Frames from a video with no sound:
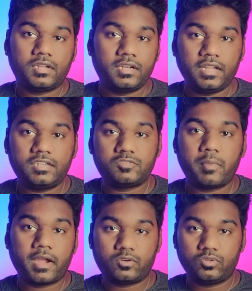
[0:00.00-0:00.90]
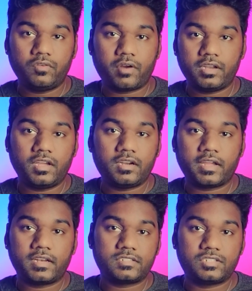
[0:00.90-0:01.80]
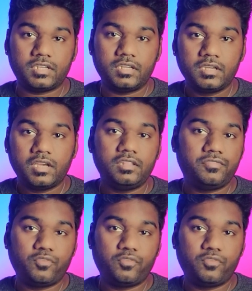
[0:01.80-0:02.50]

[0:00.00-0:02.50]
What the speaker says: that dates back to the Vadiya dynasty in the